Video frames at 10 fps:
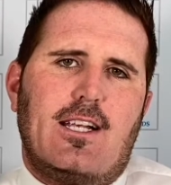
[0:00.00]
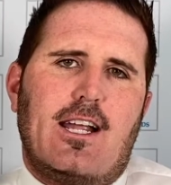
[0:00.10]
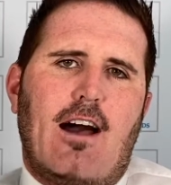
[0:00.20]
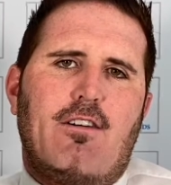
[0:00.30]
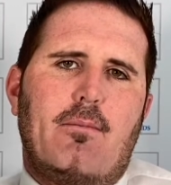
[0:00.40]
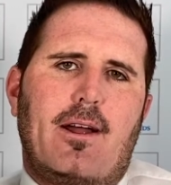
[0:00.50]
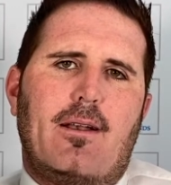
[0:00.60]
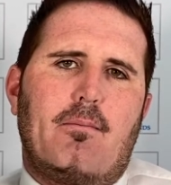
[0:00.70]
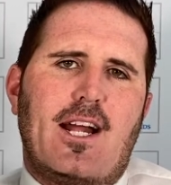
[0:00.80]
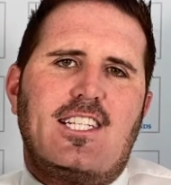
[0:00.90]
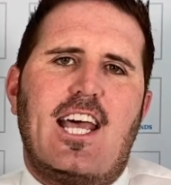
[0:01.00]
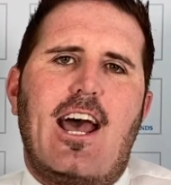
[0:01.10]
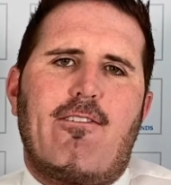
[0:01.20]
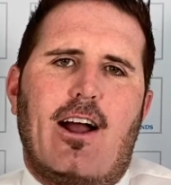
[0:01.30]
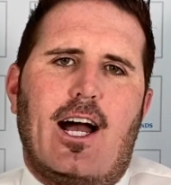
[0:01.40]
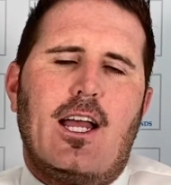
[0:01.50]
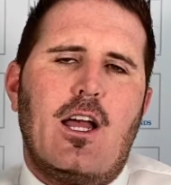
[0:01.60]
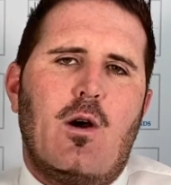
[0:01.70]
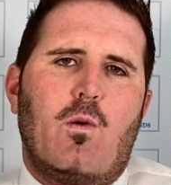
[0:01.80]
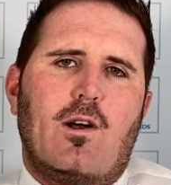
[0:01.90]
government by terror?
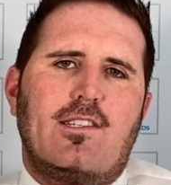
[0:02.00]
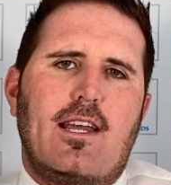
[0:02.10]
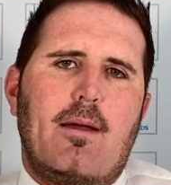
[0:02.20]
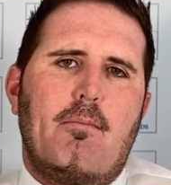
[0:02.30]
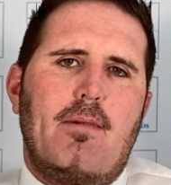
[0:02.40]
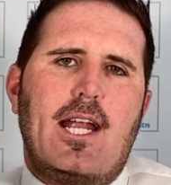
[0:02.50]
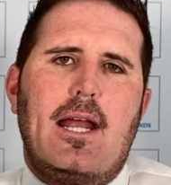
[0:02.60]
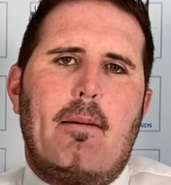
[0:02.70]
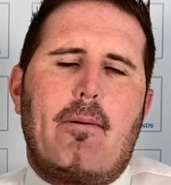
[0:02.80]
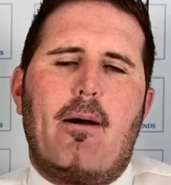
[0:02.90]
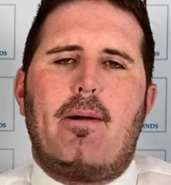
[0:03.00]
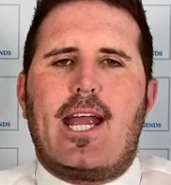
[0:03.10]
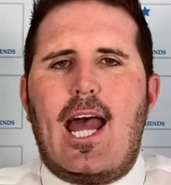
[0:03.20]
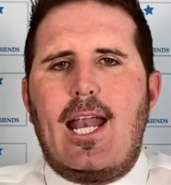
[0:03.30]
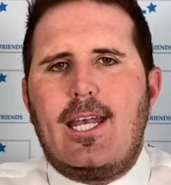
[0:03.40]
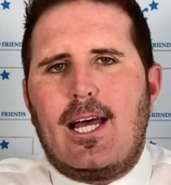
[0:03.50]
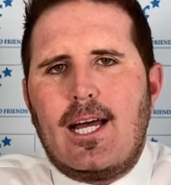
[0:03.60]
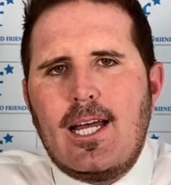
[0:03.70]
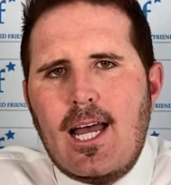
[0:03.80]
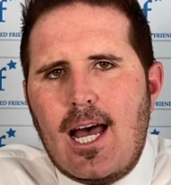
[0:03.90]
Was it media
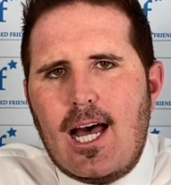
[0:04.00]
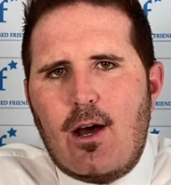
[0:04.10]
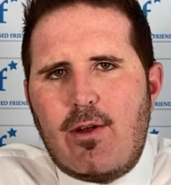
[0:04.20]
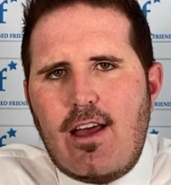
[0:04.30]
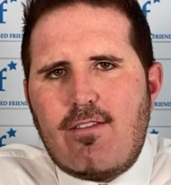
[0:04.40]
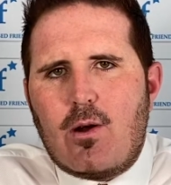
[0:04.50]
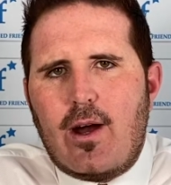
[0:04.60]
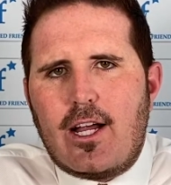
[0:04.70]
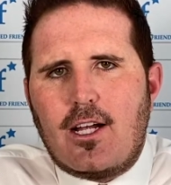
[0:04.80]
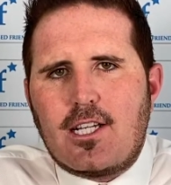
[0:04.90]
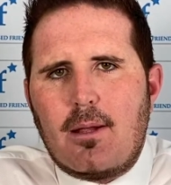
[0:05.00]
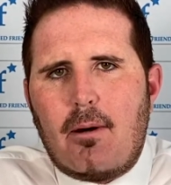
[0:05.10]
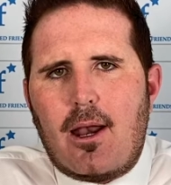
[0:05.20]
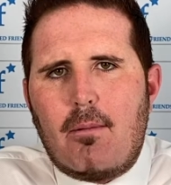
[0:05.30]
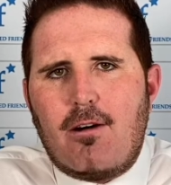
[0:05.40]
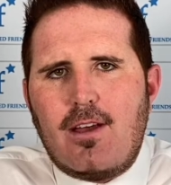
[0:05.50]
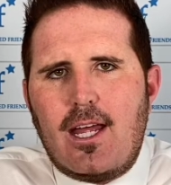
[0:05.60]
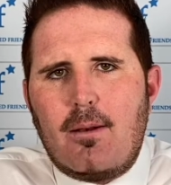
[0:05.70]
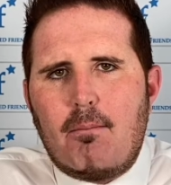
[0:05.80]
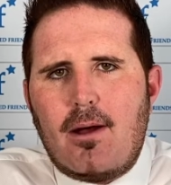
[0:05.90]
propaganda? We never quite got to the bottom of
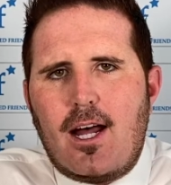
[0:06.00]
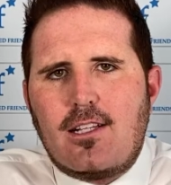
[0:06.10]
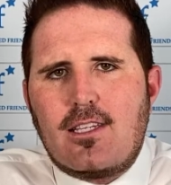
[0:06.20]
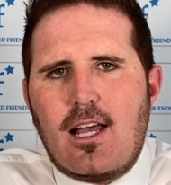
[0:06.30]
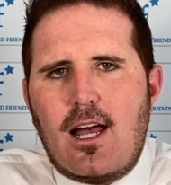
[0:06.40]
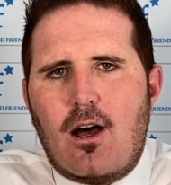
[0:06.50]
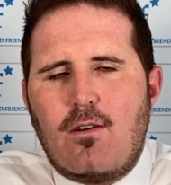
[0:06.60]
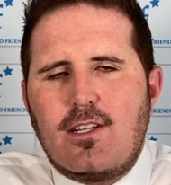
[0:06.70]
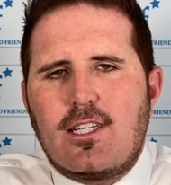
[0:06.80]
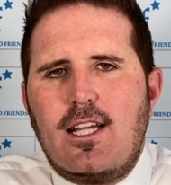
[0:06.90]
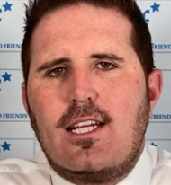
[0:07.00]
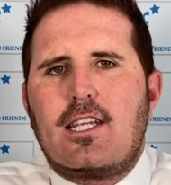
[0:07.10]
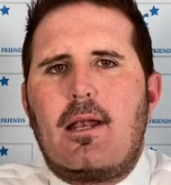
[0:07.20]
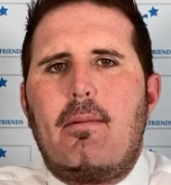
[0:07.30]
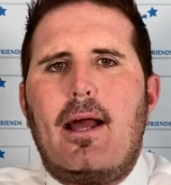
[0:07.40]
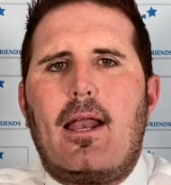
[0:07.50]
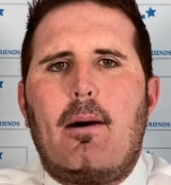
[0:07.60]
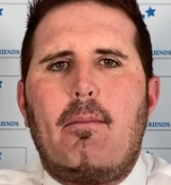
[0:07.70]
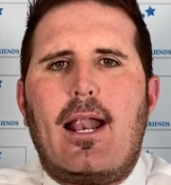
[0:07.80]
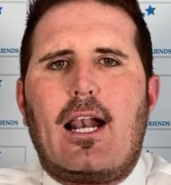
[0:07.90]
it, but obviously there's going to be a lot
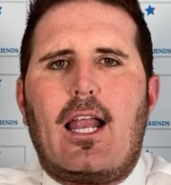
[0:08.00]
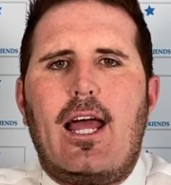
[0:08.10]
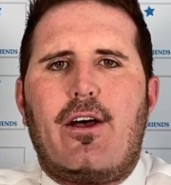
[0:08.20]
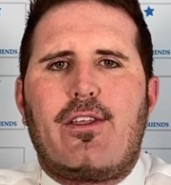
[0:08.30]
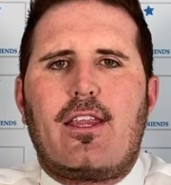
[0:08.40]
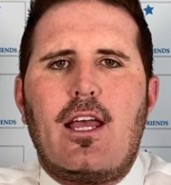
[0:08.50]
of mental health